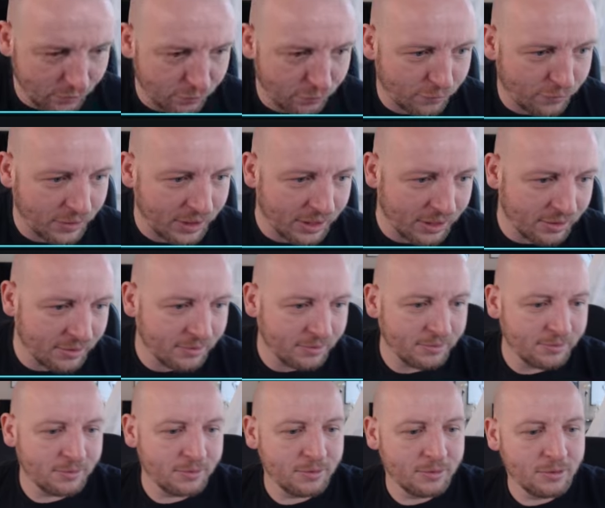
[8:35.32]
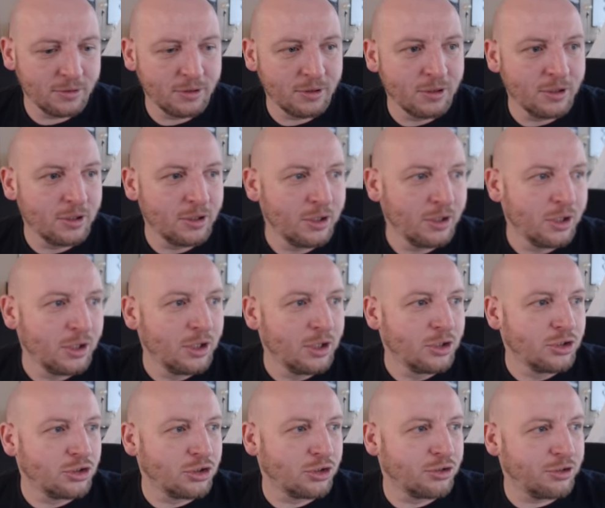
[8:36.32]
Finn.
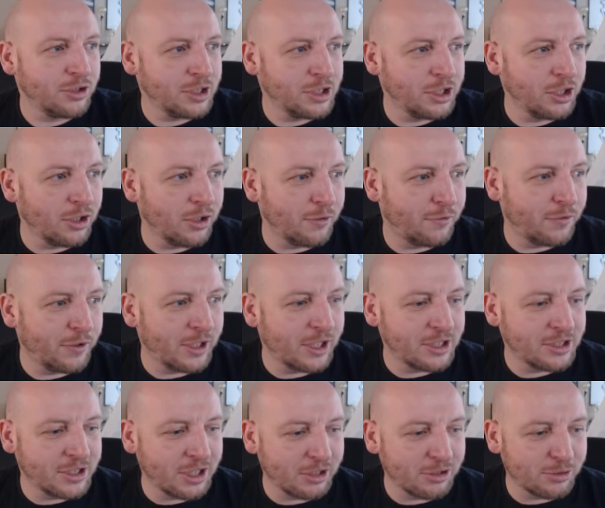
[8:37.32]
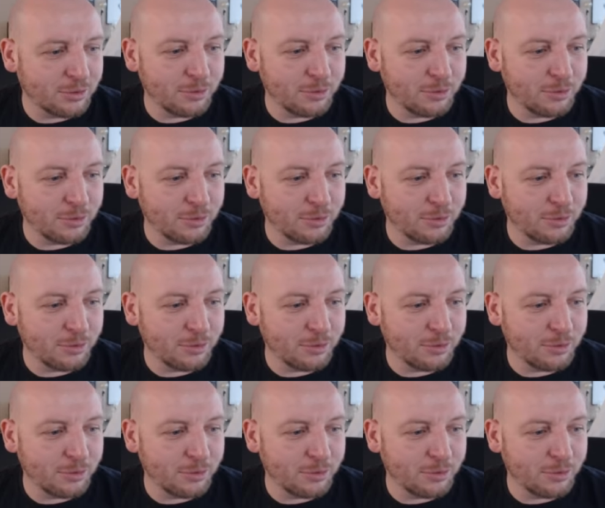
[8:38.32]
So Christian the Finn in centre